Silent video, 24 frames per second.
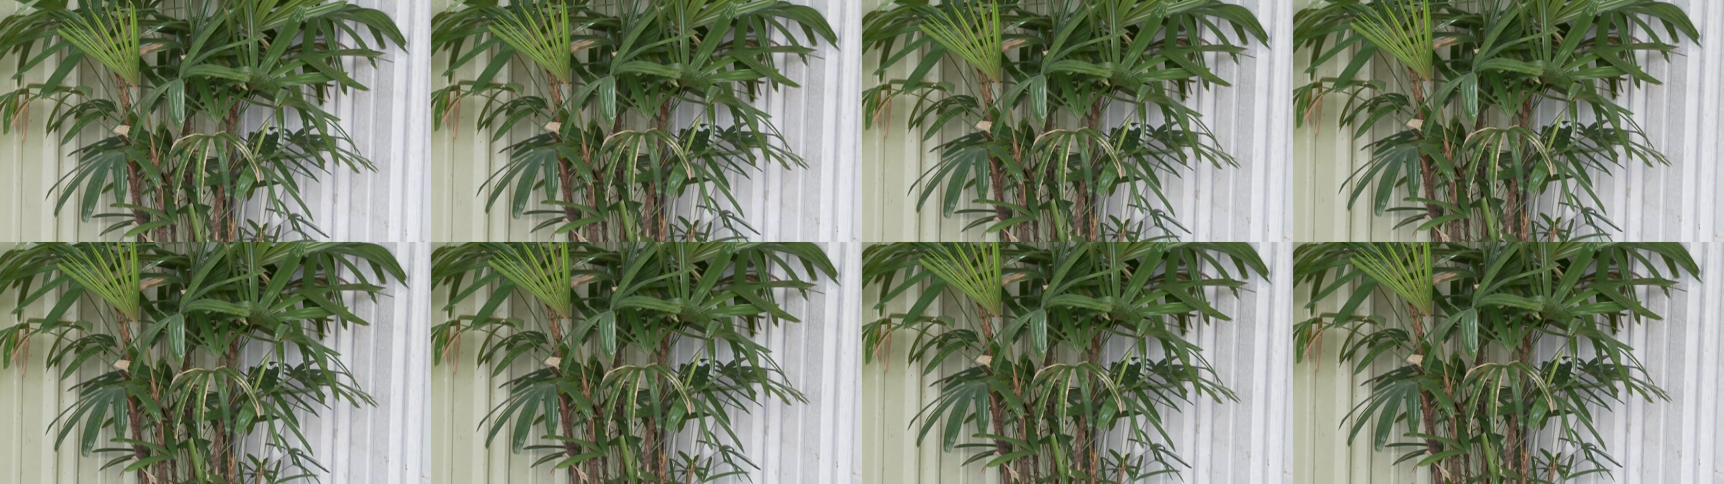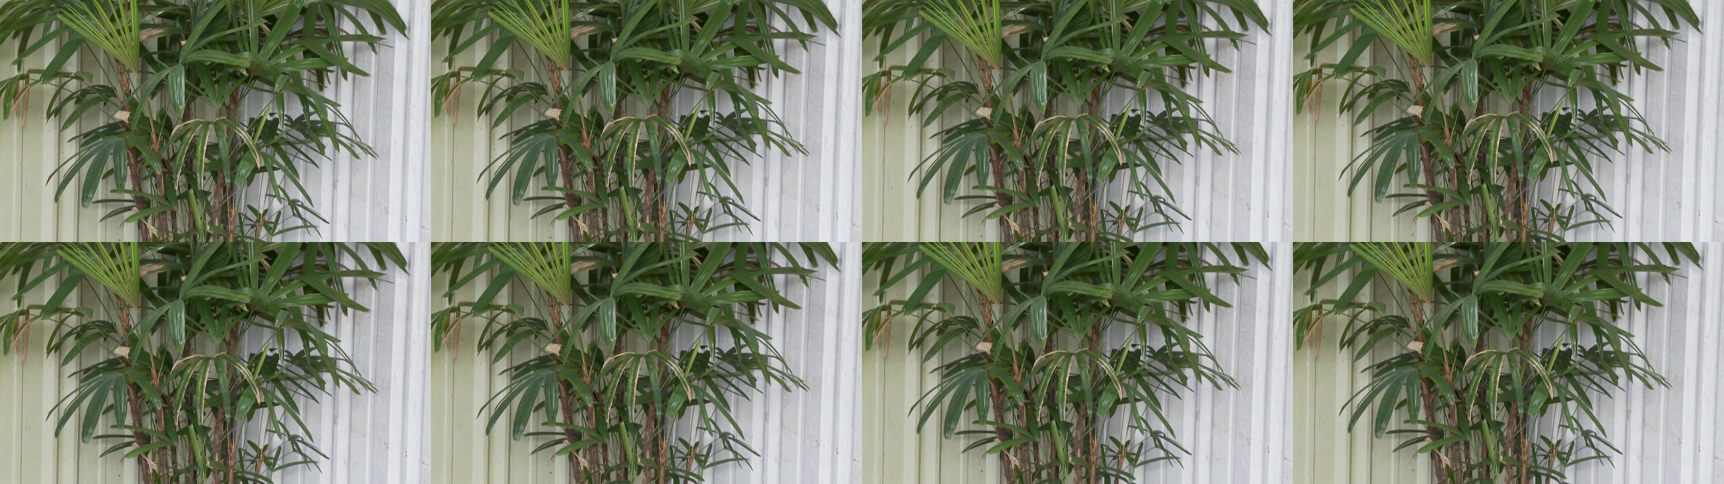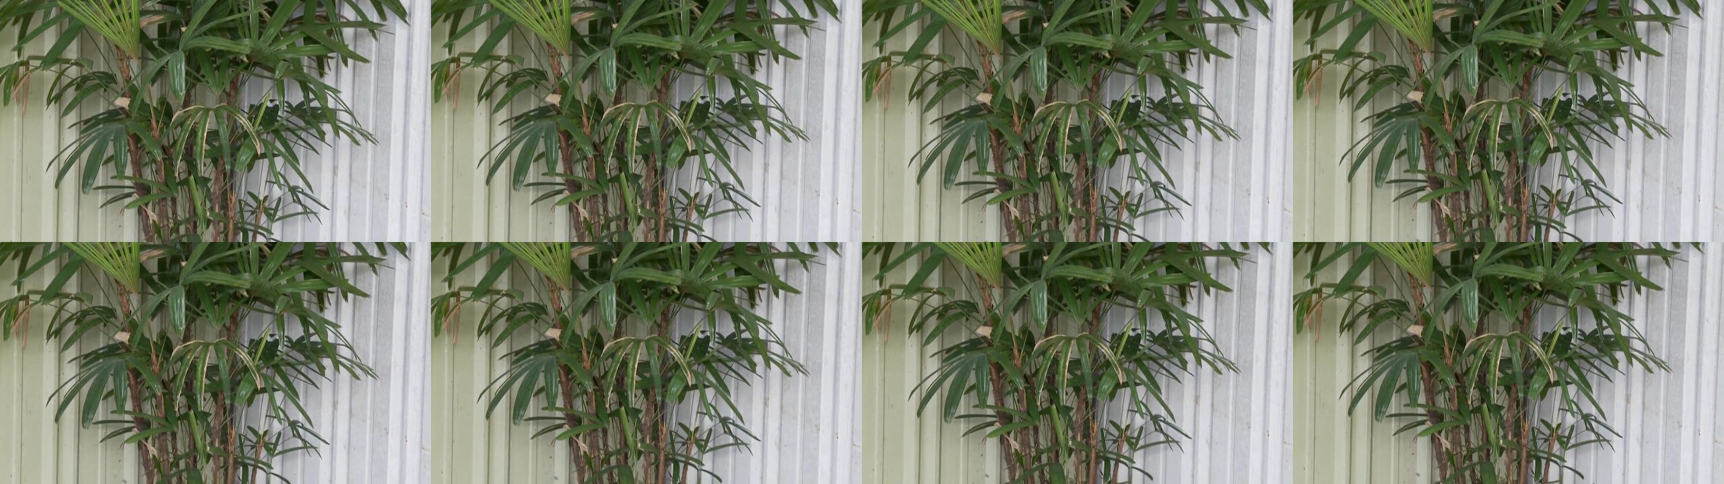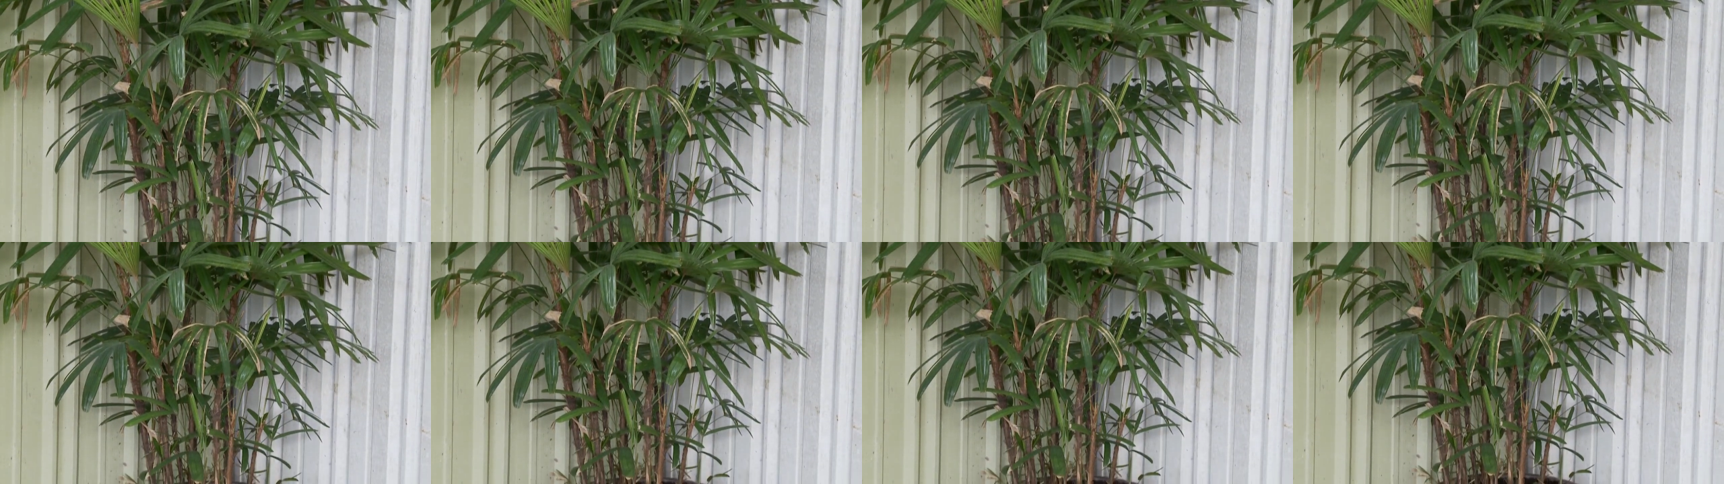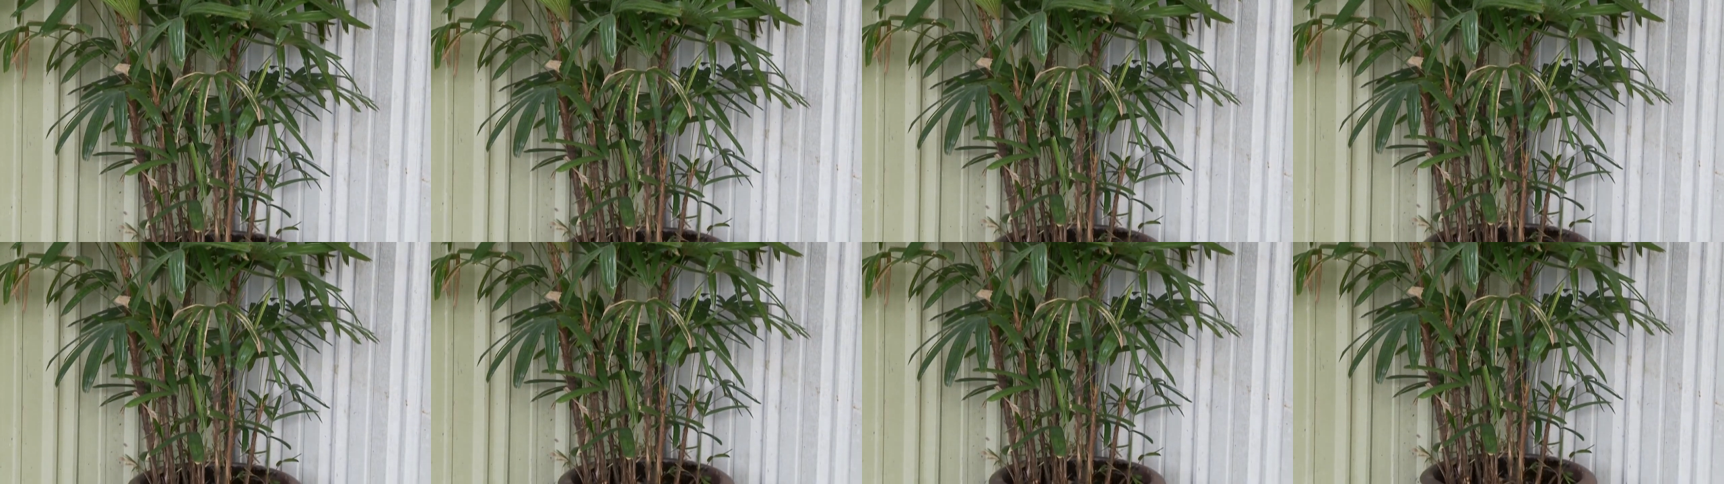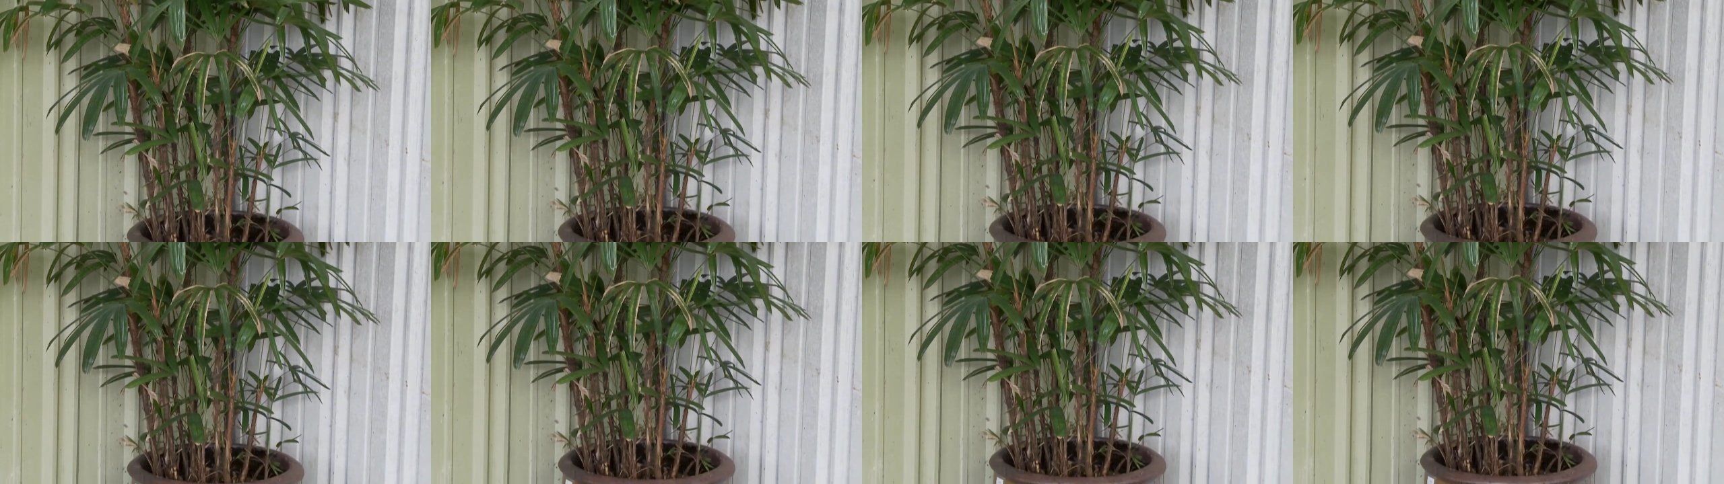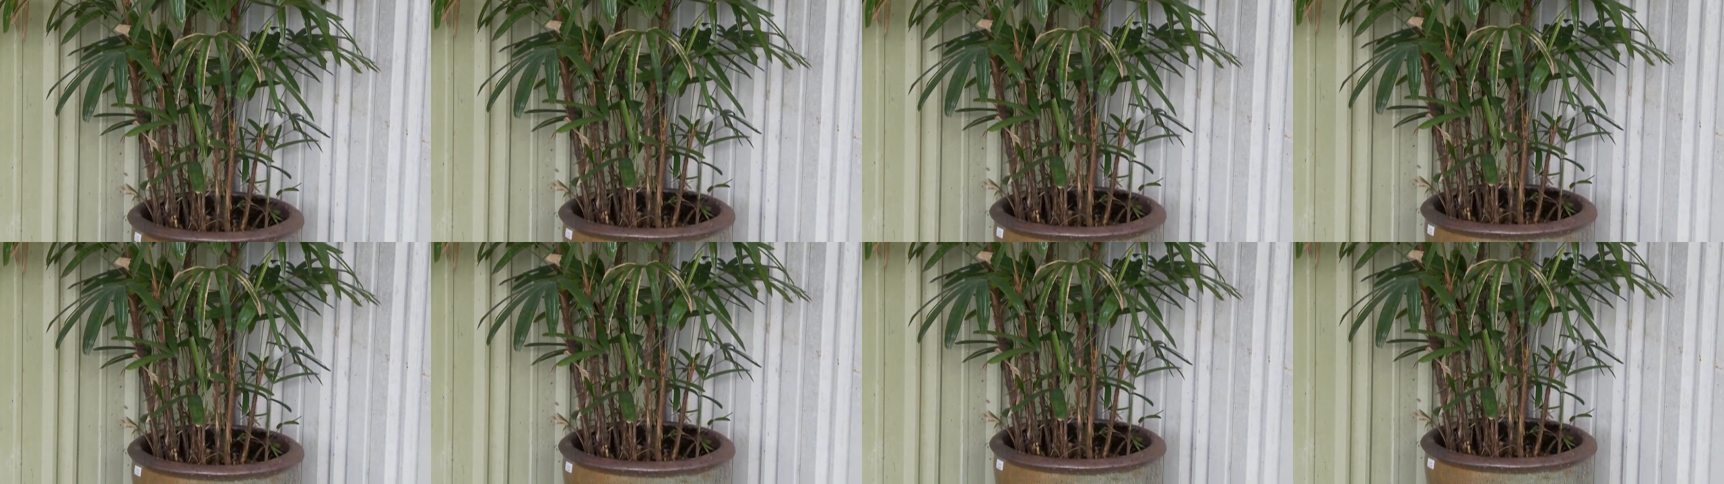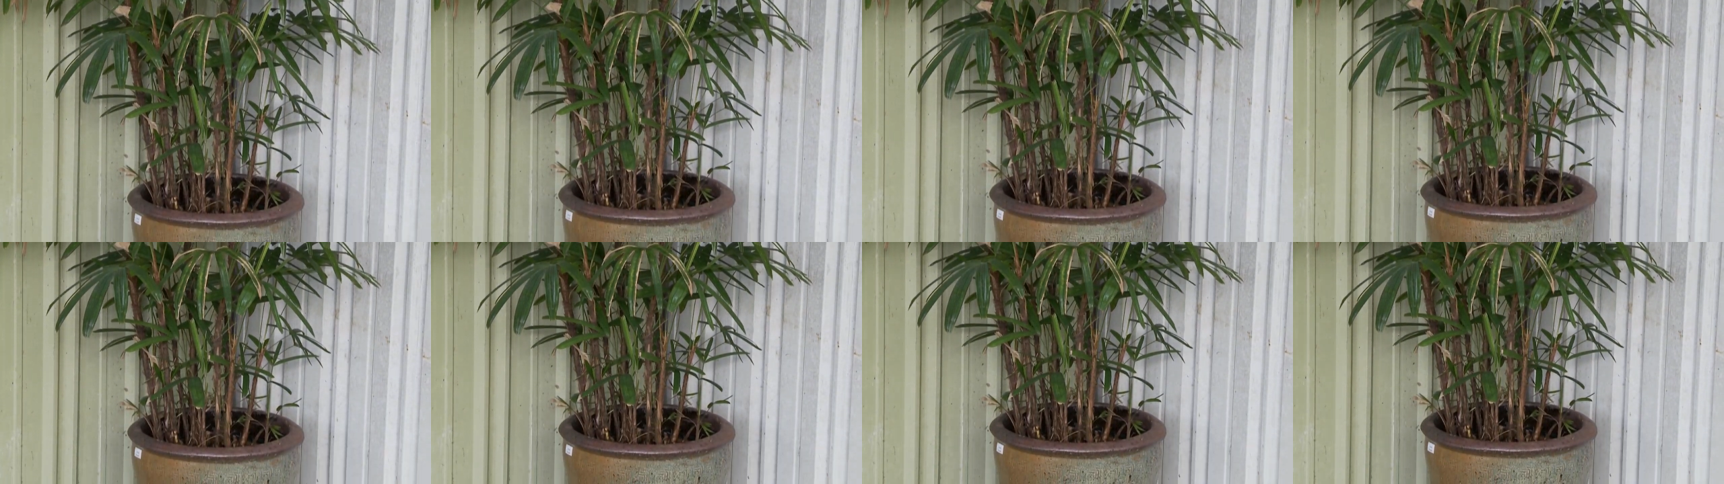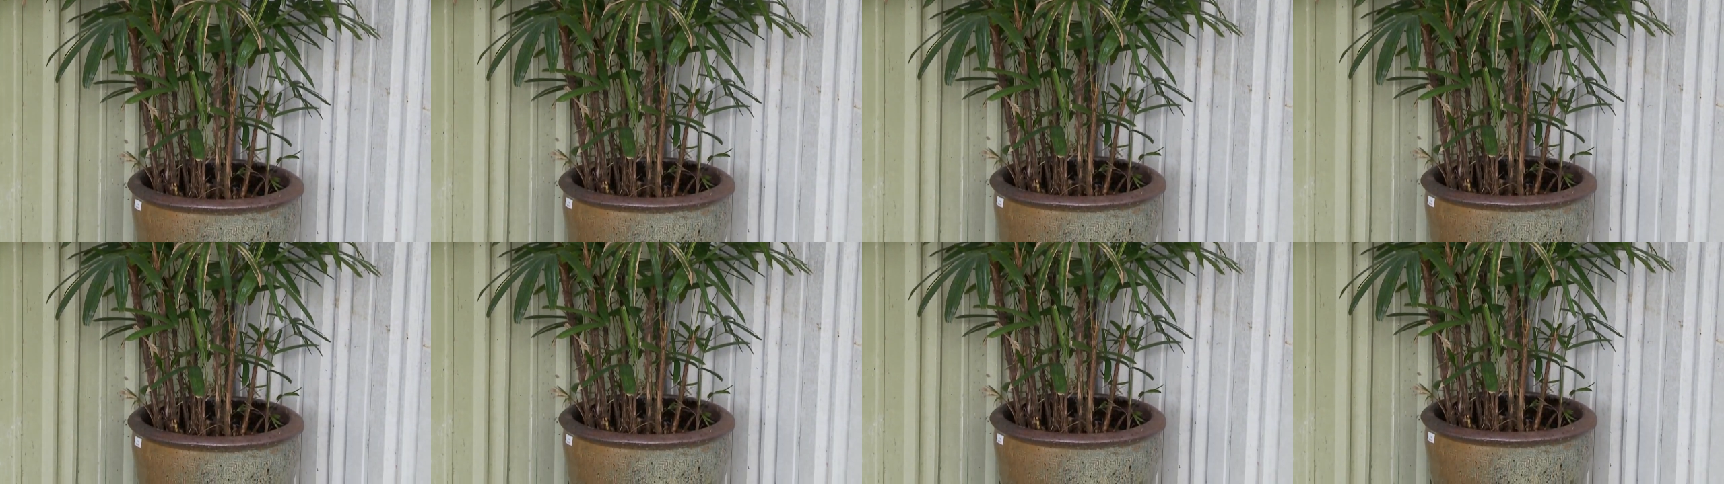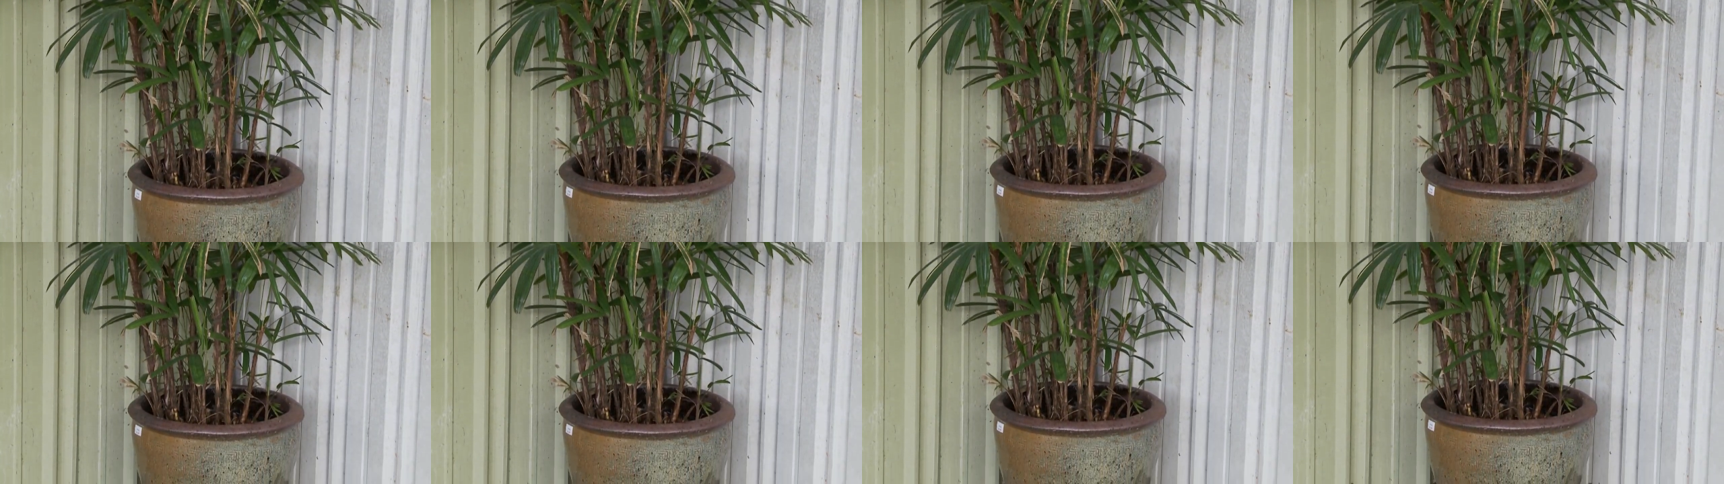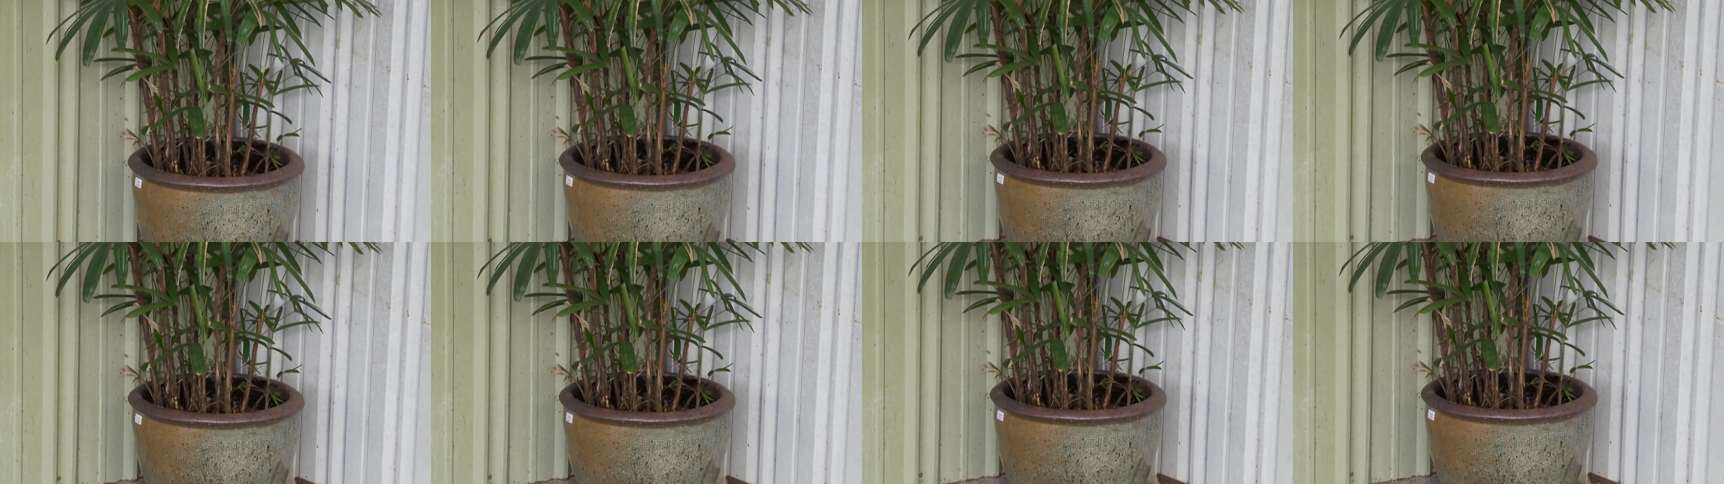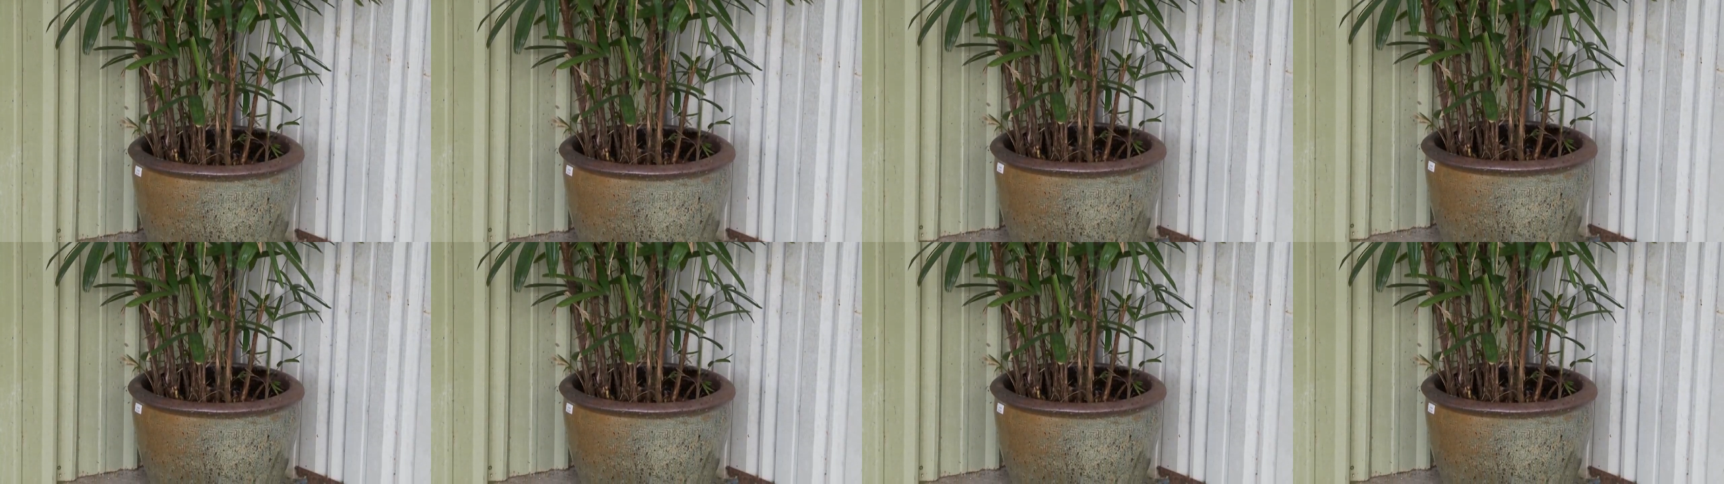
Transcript: (no speaker visible)